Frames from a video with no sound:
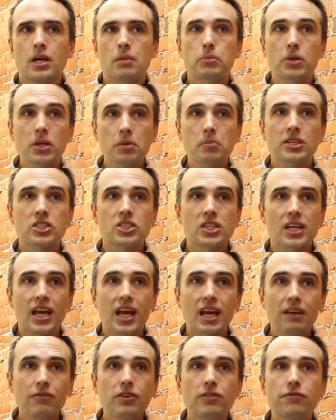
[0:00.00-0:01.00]
Pretty much
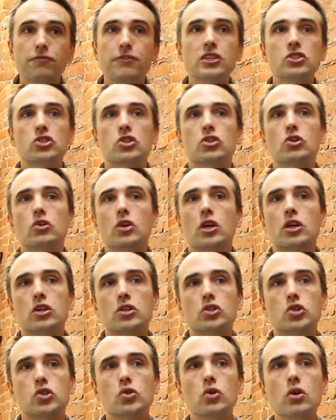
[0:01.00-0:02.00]
every feature you can
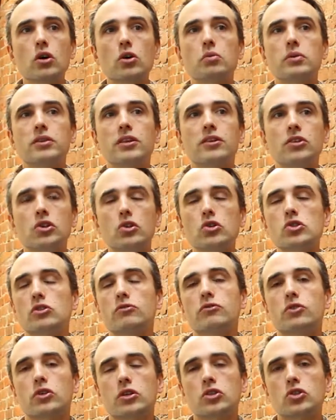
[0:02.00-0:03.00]
control within the
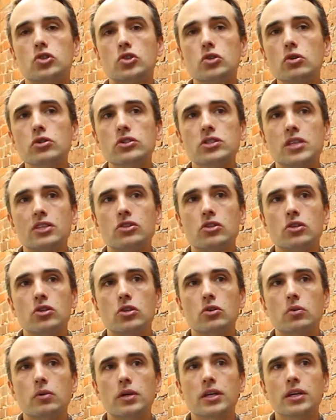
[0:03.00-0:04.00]
Userful Control Center
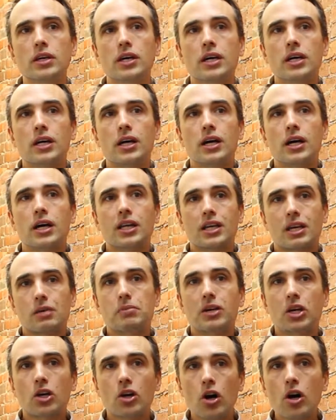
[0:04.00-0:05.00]
GUI can
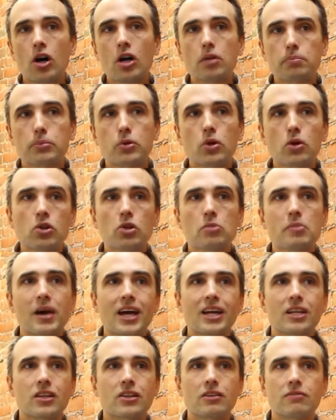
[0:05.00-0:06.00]
be called
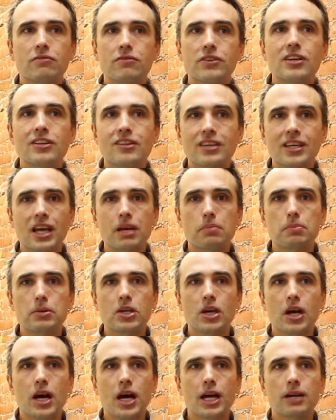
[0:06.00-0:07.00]
programmatically via the
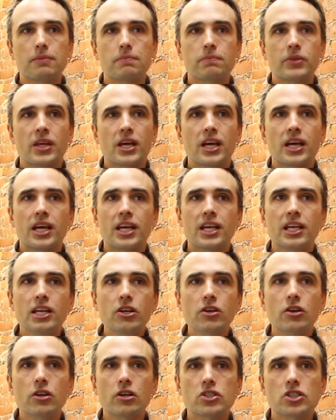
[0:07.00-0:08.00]
API.
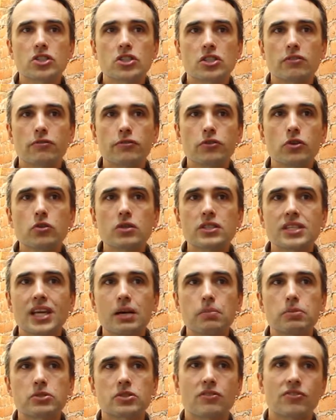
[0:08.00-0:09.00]
Here are just a few
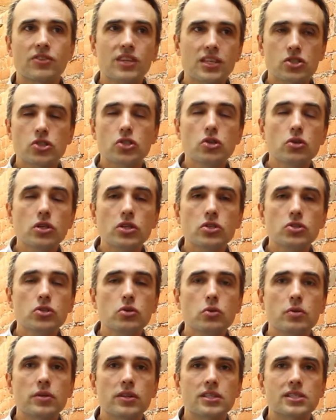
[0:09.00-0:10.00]
examples of things you can
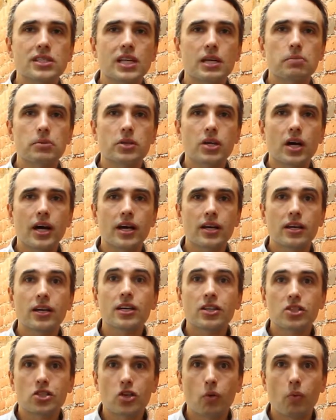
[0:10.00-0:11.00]
do with this API
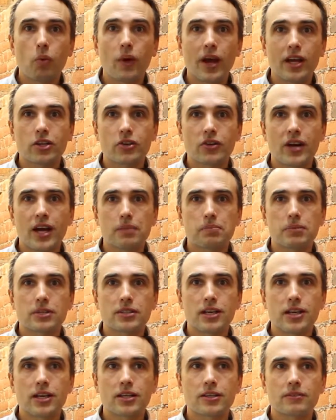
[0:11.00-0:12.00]
to whet your
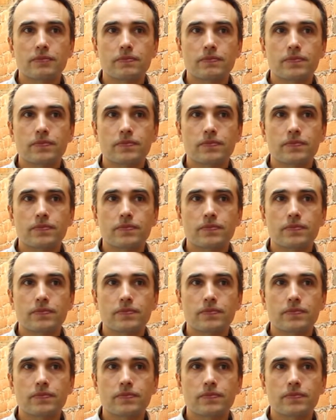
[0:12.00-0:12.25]
appetite.